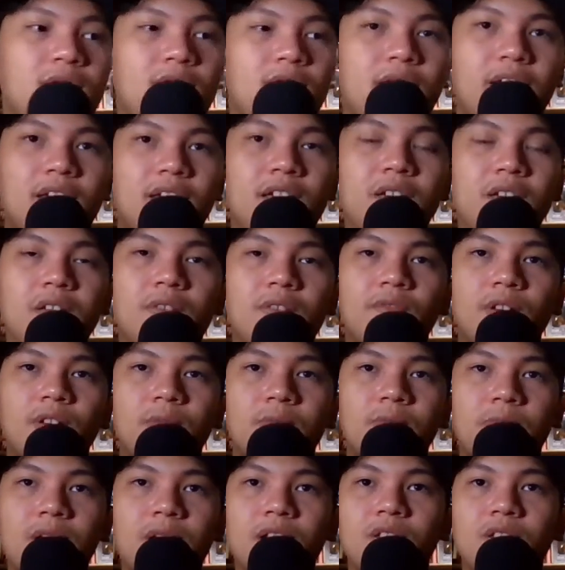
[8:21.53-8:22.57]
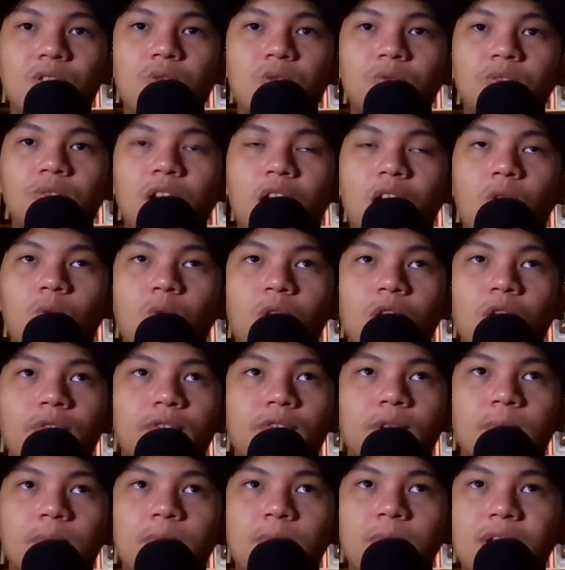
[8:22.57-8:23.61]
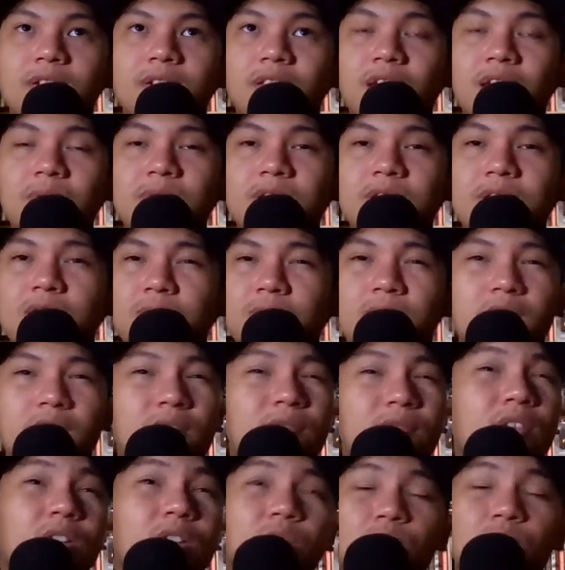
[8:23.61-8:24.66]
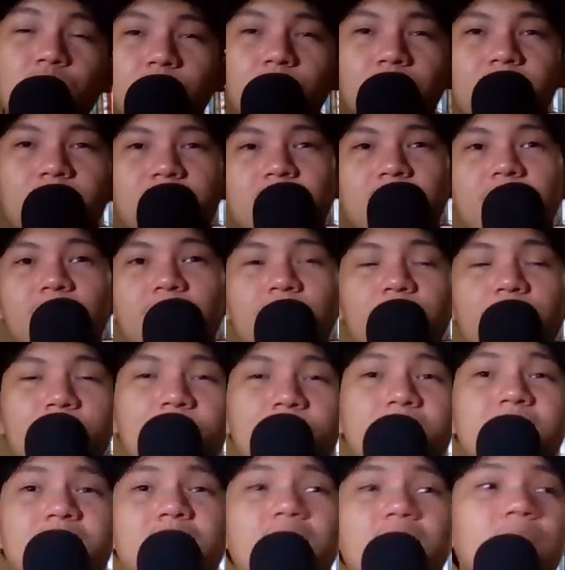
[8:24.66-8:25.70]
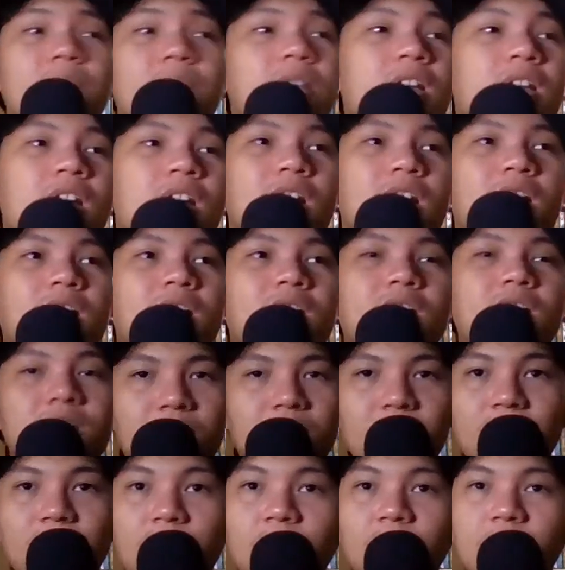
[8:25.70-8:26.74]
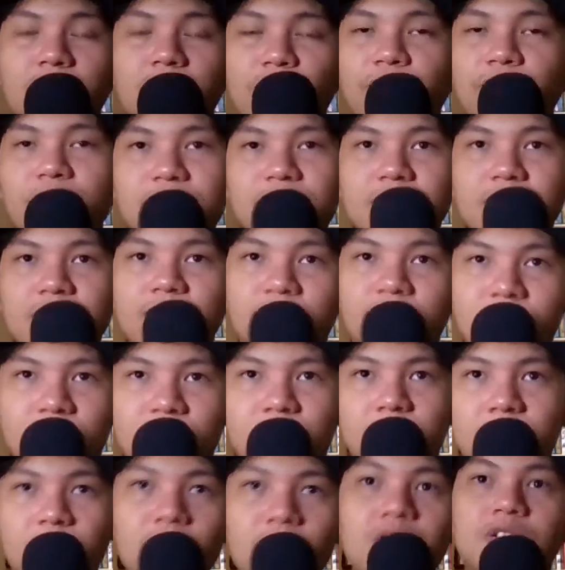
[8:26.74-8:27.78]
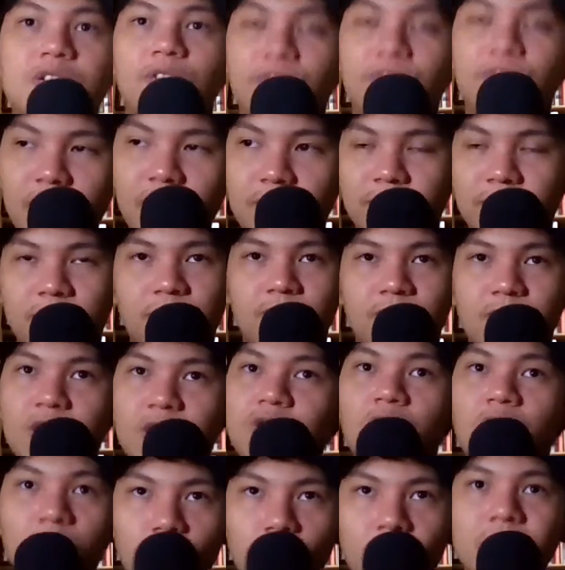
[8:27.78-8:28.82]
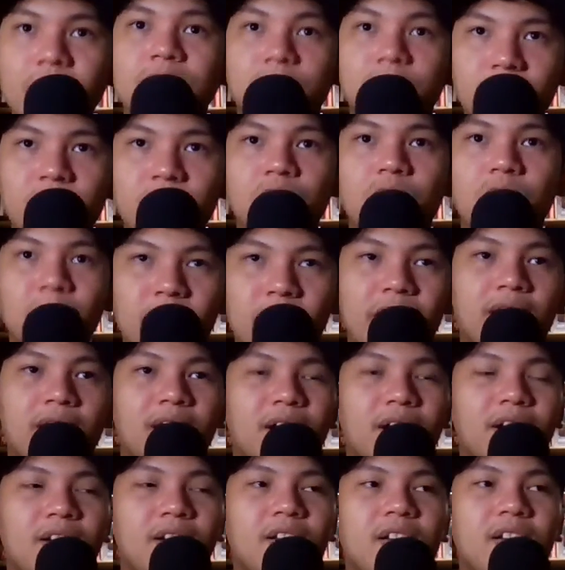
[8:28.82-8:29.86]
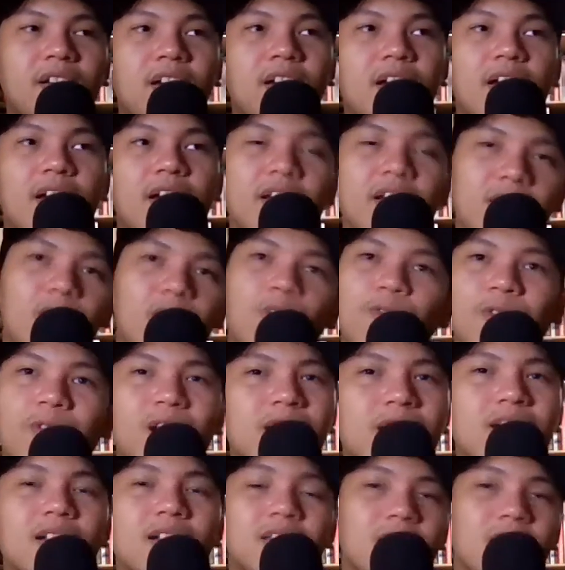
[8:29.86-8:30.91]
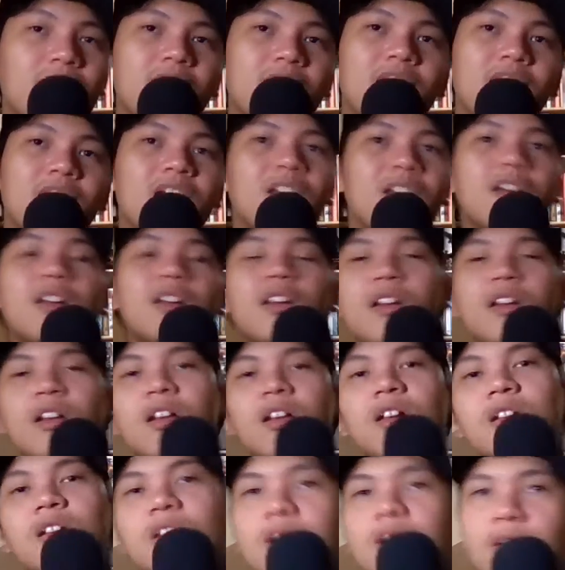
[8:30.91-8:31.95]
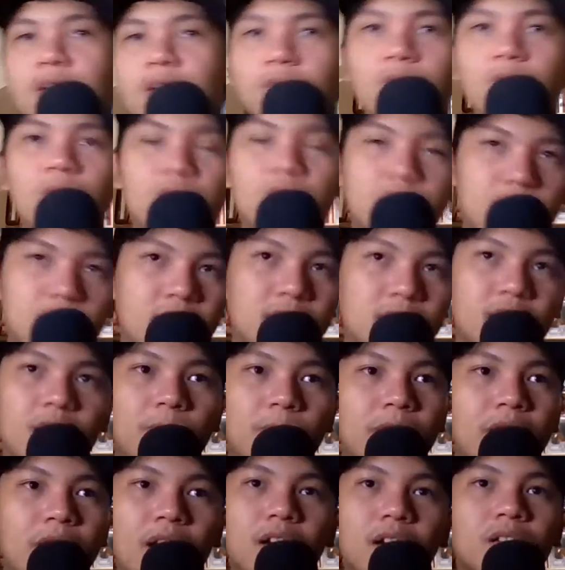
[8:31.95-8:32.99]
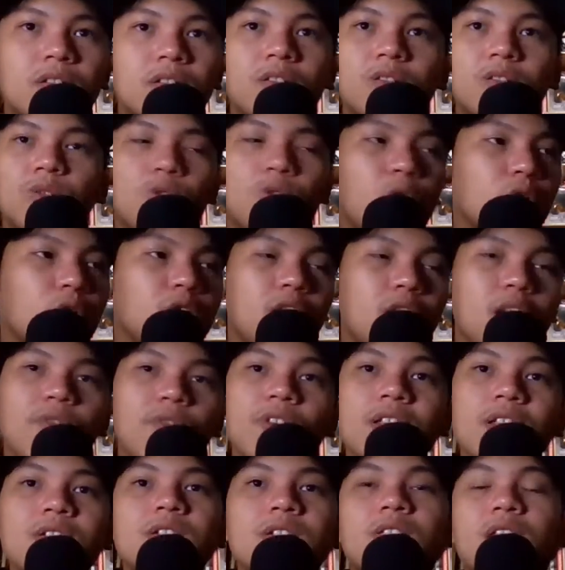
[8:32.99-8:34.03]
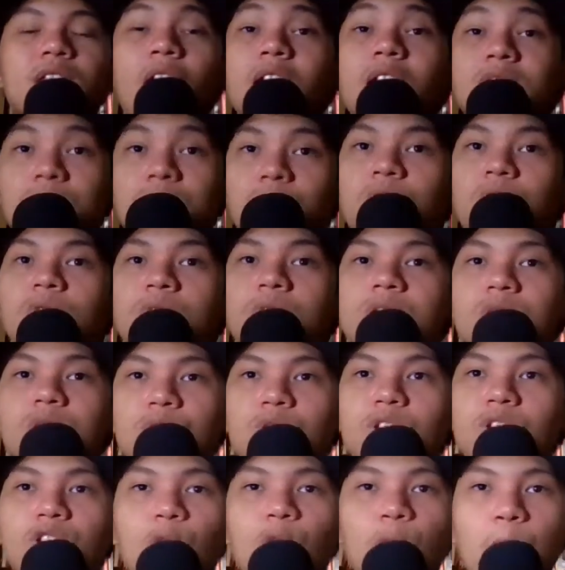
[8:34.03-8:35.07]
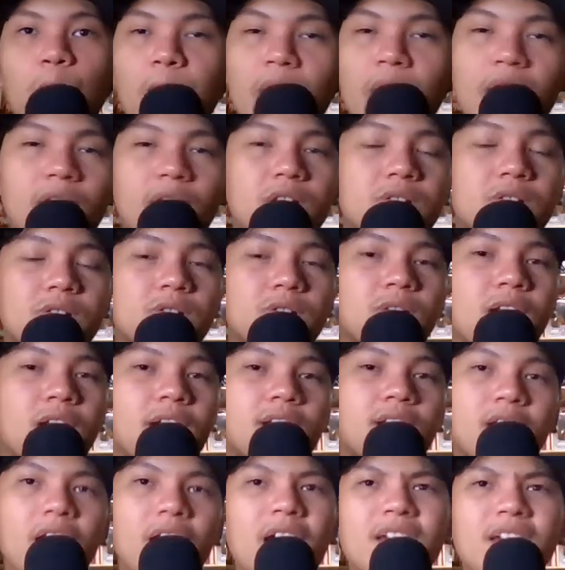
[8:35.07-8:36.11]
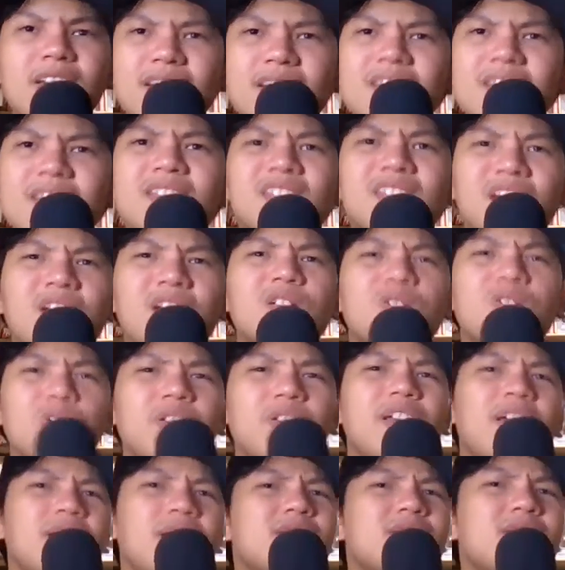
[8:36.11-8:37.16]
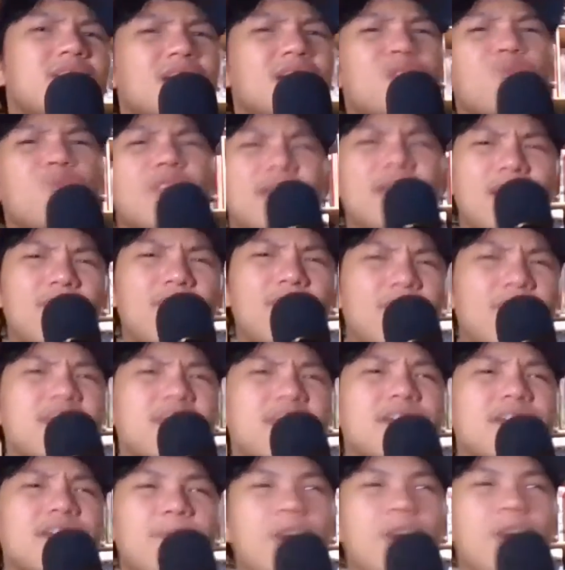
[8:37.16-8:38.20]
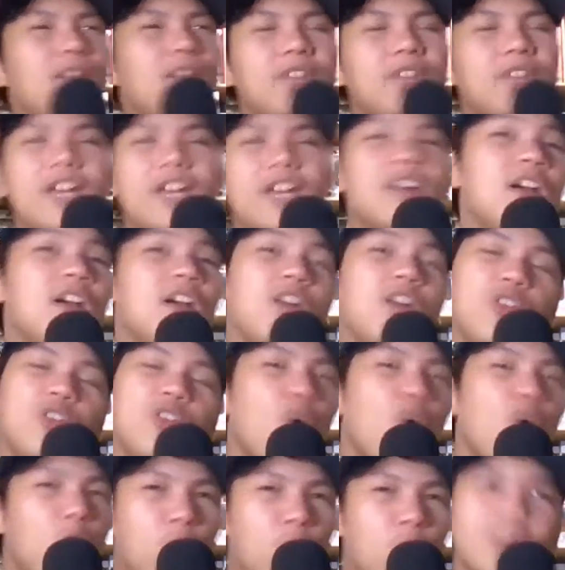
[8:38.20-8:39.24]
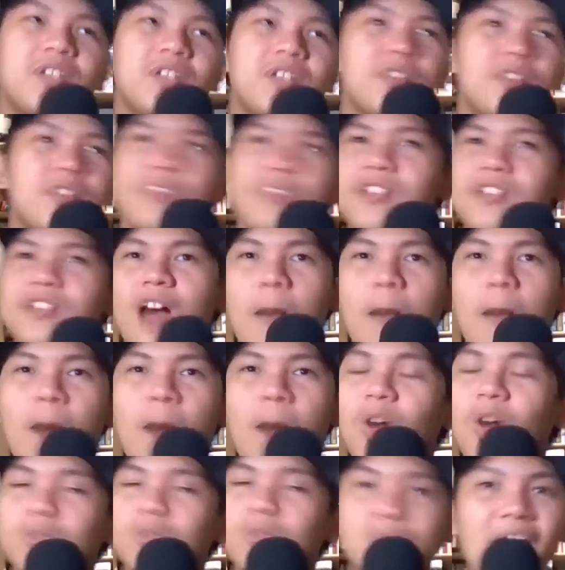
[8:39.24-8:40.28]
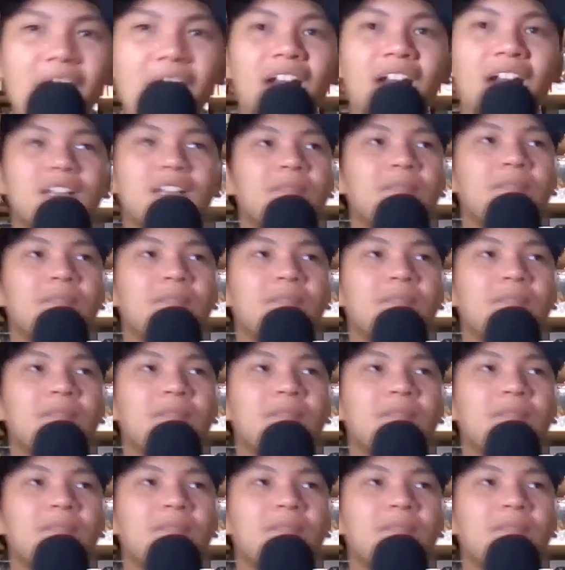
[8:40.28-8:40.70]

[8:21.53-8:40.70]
Like he even made Utah one of the best teams as well. Even though Utah's already the best team, they're still good defensively because of him. It's always Rudy Gobert, and their funnel thingy system there to go defense, that's always Rudy Gobert. So like, yeah, he's still good. He can still win Defensive Player of the Year. No questions about that.